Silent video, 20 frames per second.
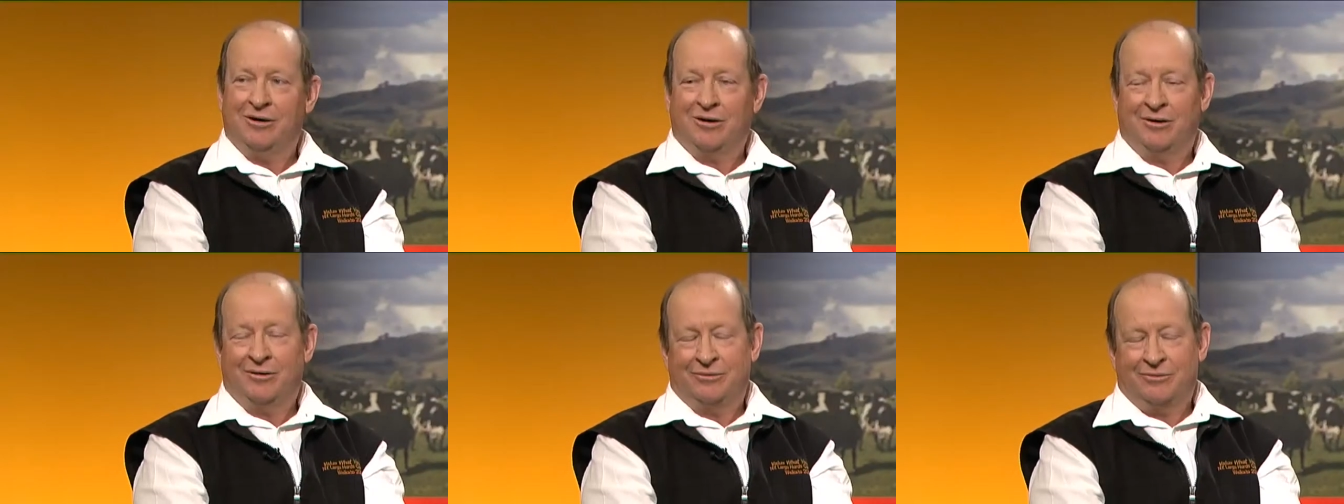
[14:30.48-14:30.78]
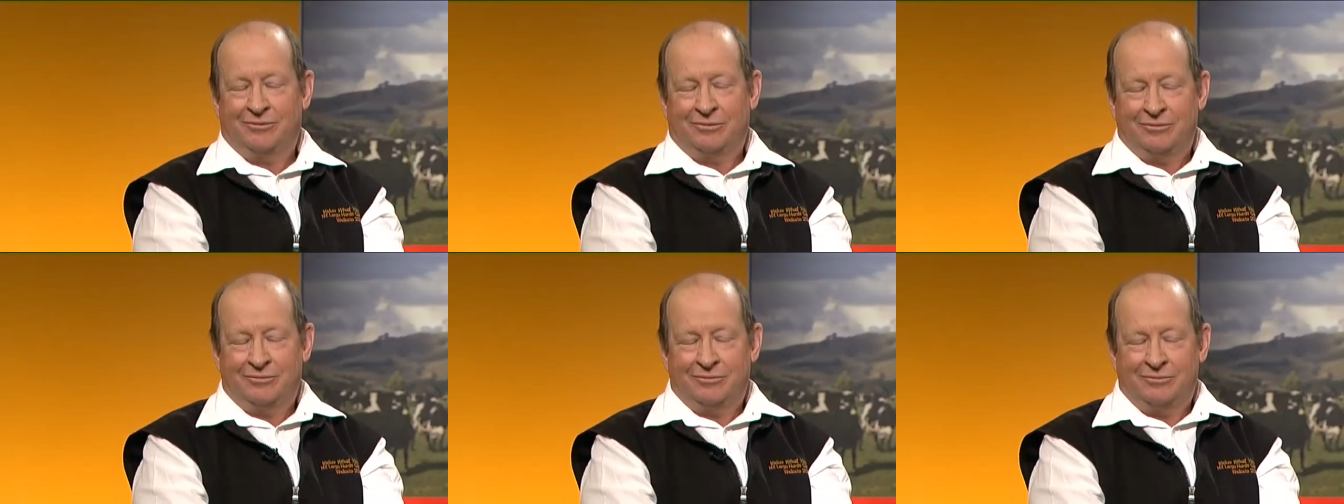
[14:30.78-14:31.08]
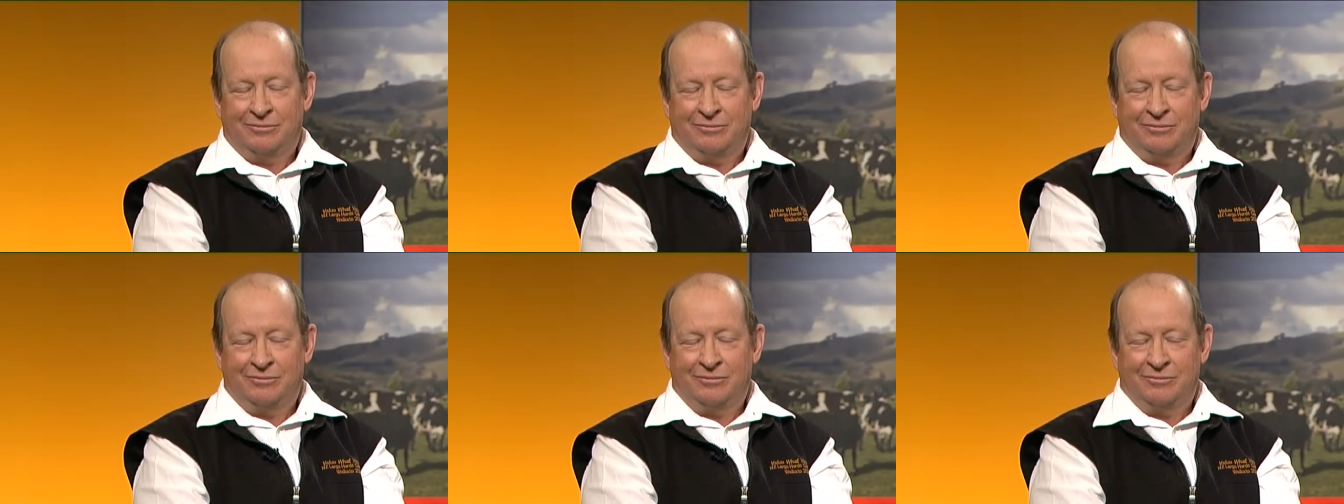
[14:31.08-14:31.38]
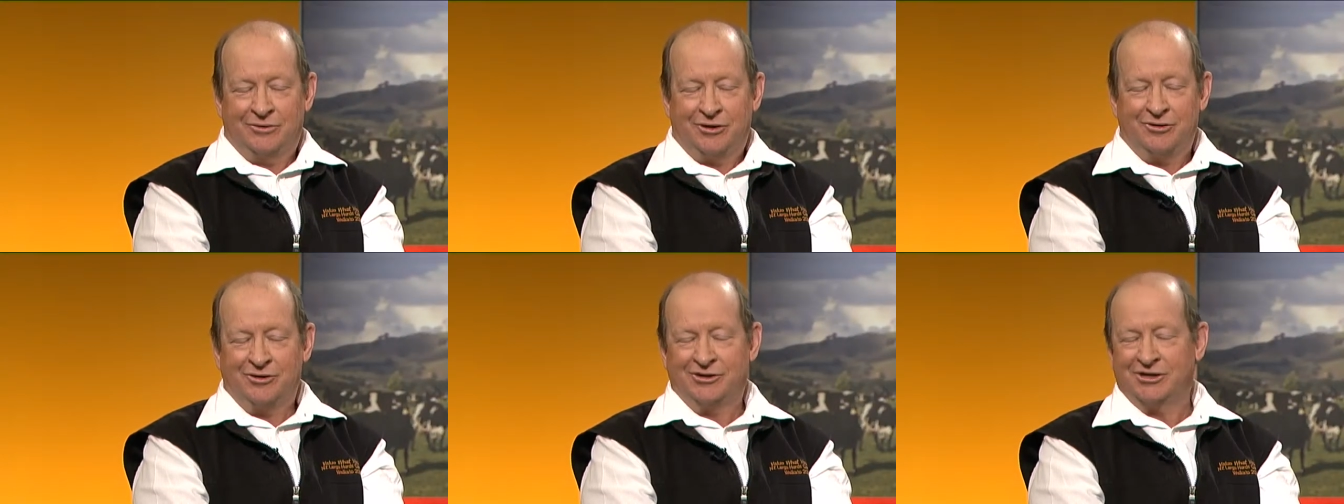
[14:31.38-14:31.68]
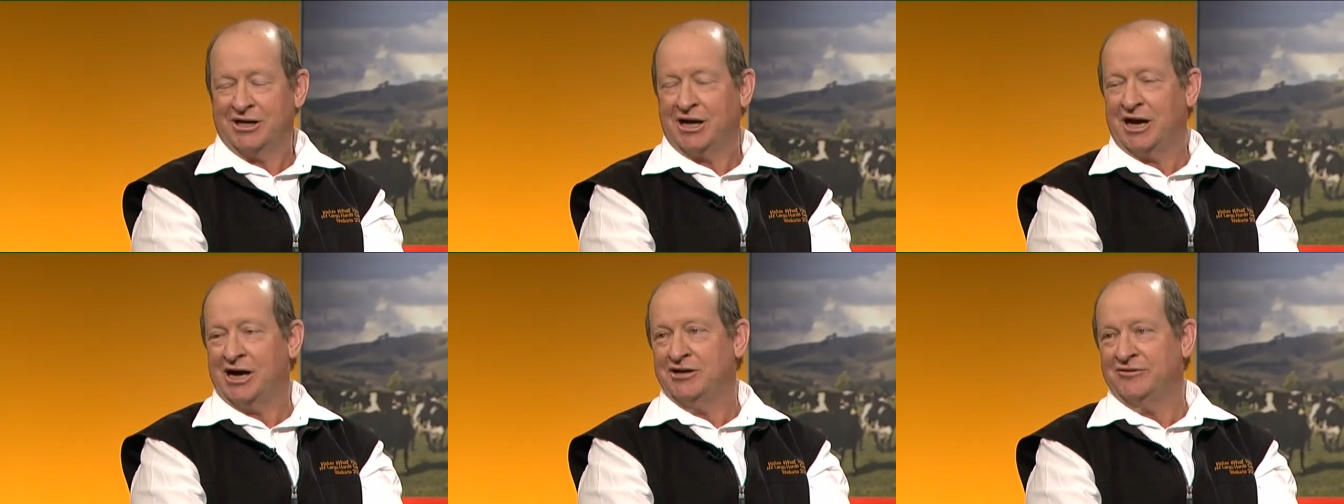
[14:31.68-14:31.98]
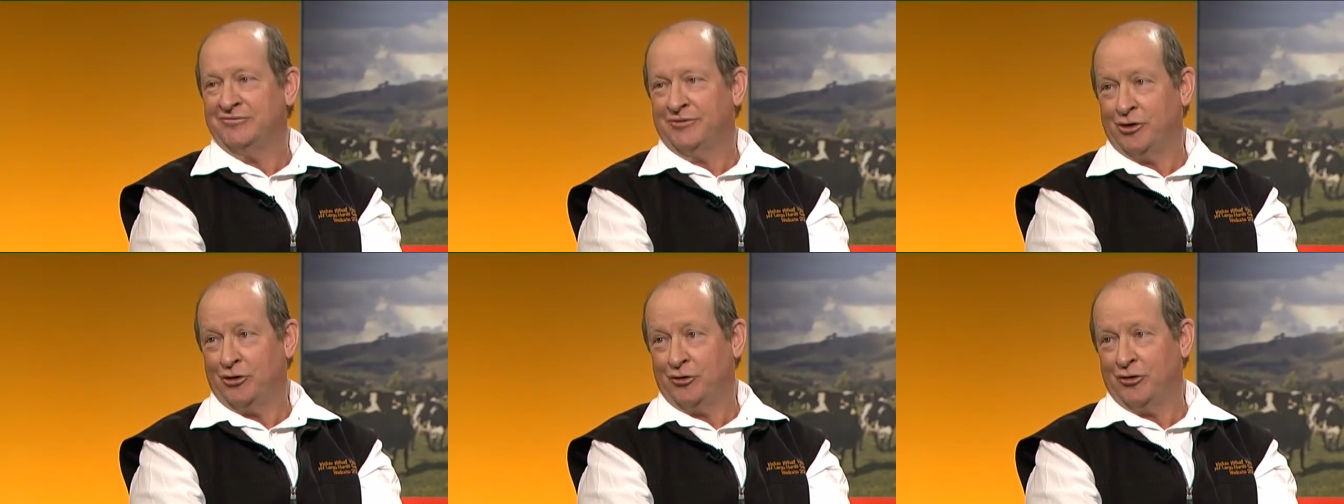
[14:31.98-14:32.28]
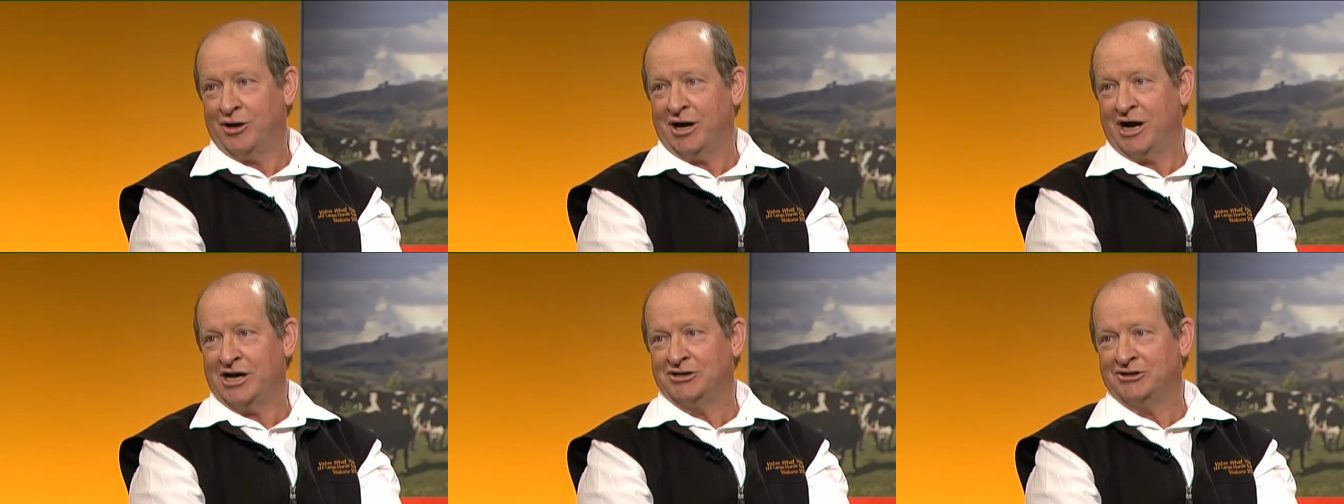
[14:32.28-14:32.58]
Uh, there is a case for
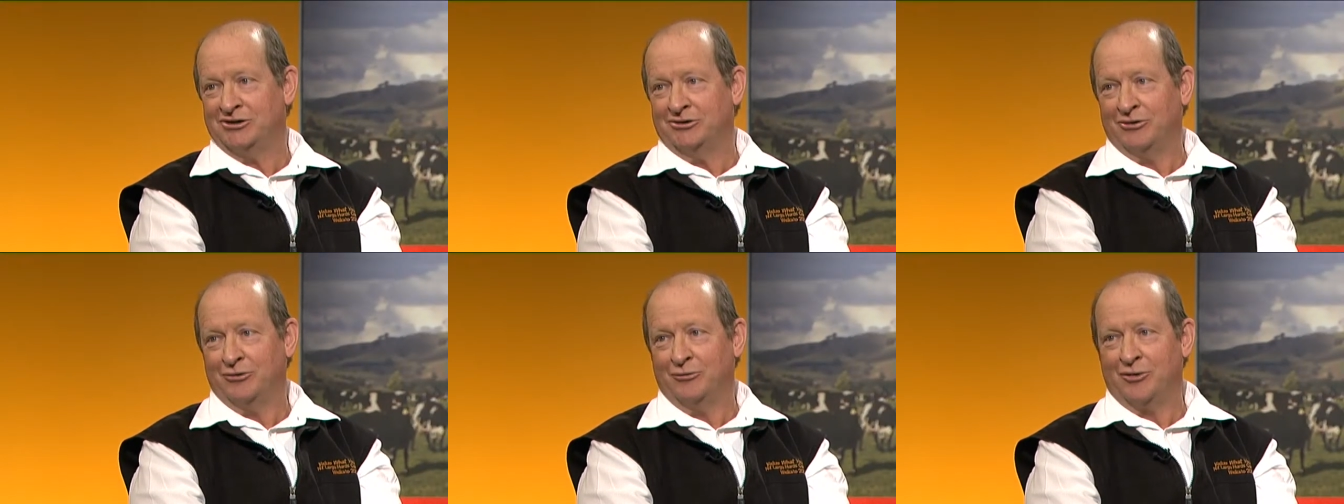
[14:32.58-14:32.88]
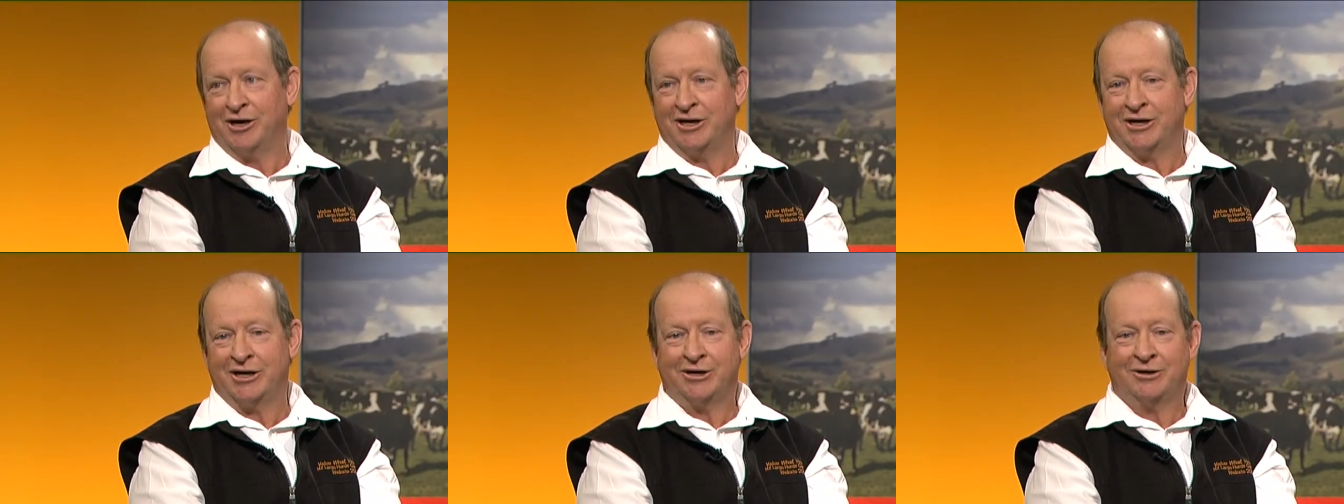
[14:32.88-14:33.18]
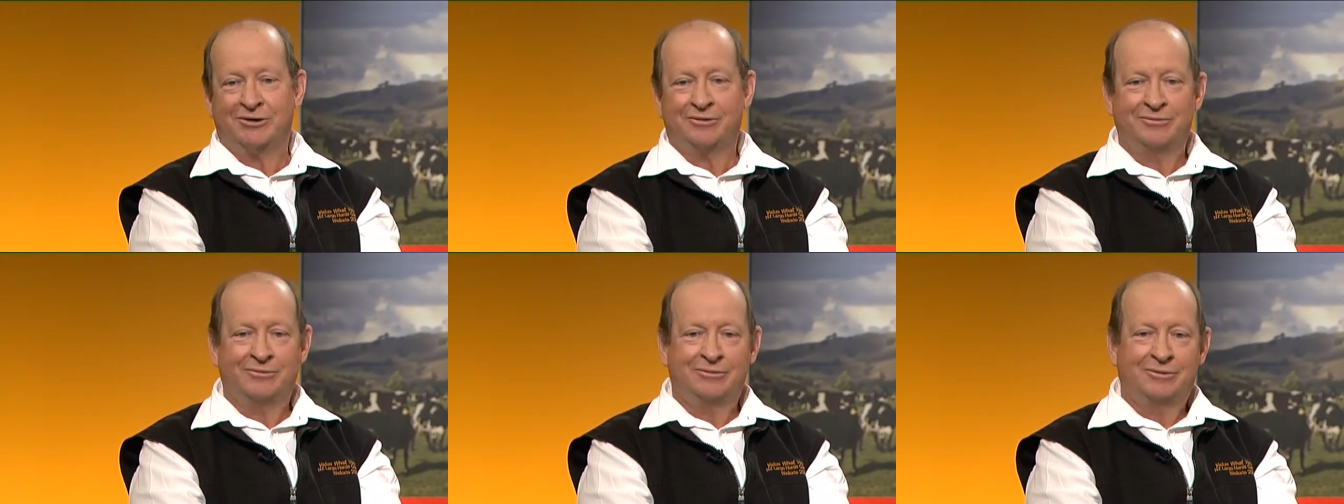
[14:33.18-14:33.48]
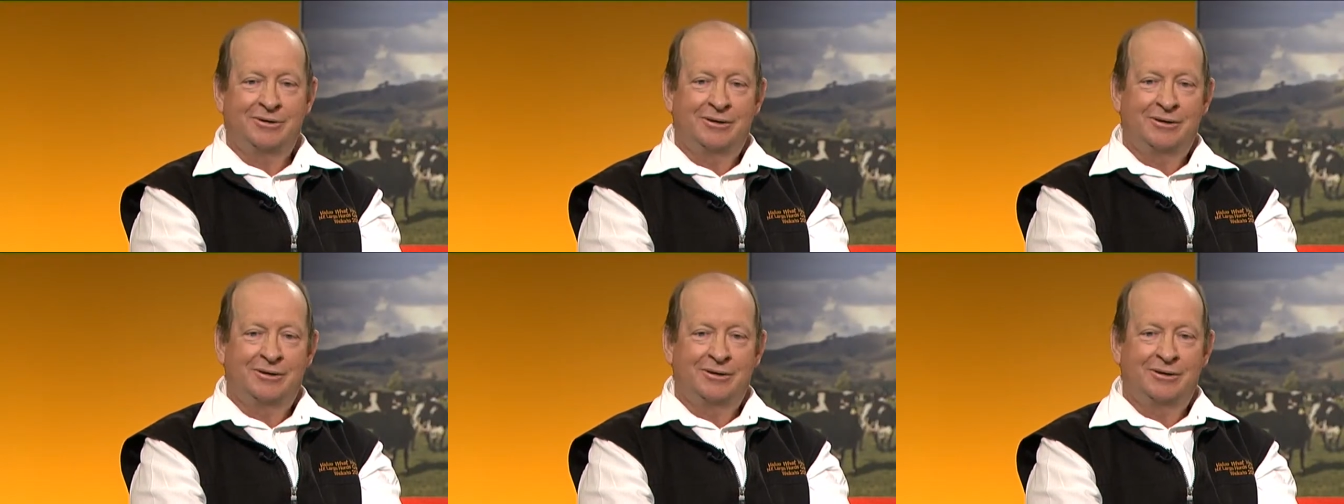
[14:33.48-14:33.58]
irrigation in the Waikato.